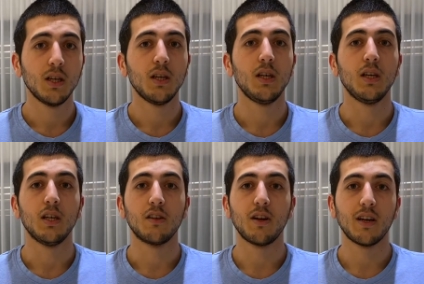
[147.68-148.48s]

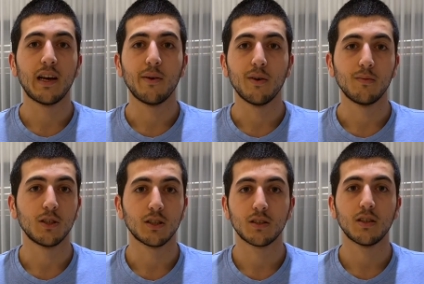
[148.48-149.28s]
And right now I'm
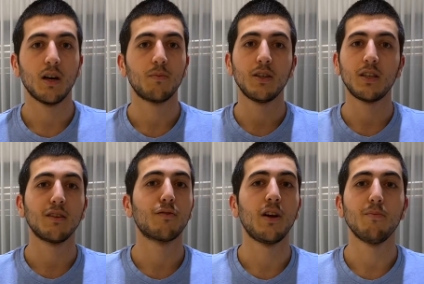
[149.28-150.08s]
just updating
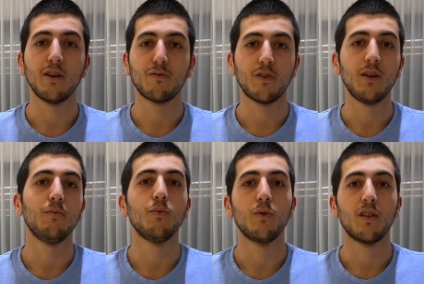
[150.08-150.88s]
frame by
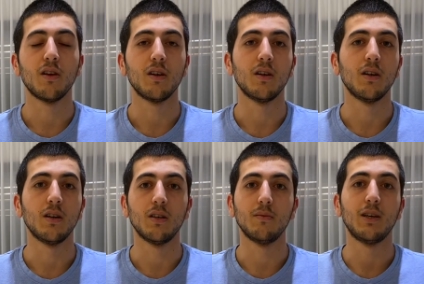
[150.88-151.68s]
frame with
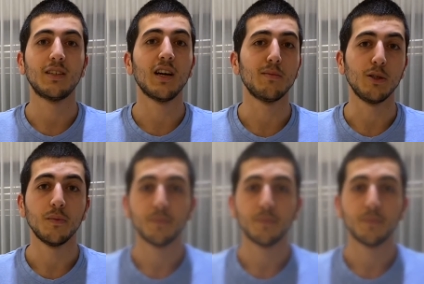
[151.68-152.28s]
a timer.